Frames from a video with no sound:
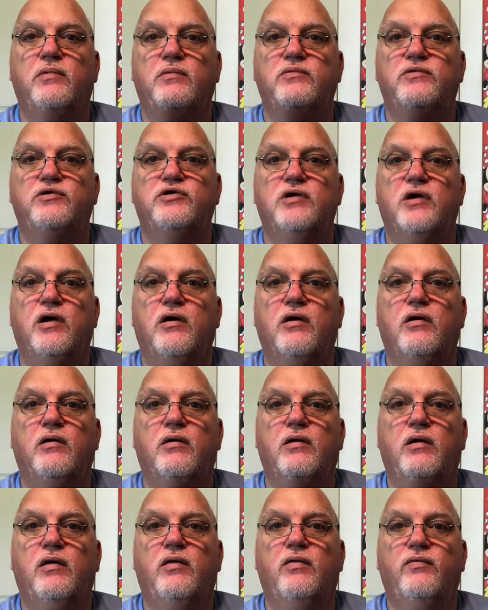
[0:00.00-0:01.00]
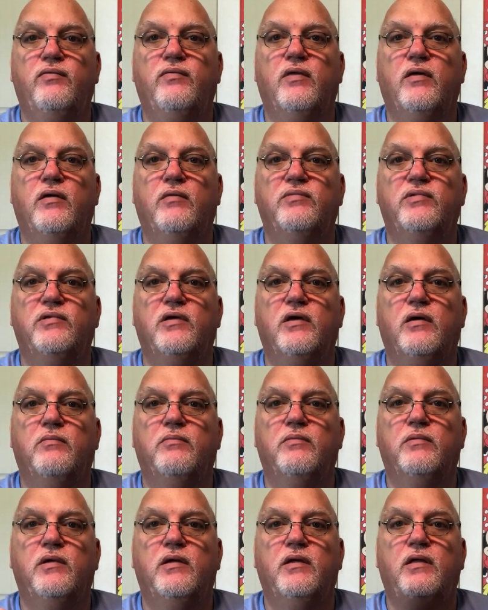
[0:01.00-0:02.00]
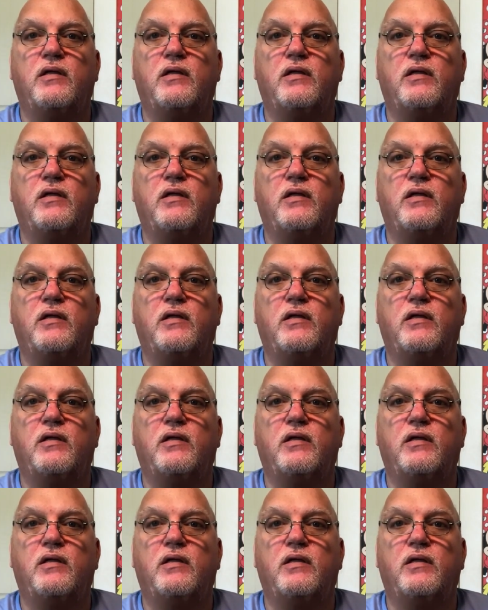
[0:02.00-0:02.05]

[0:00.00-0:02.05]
share, thumbs up,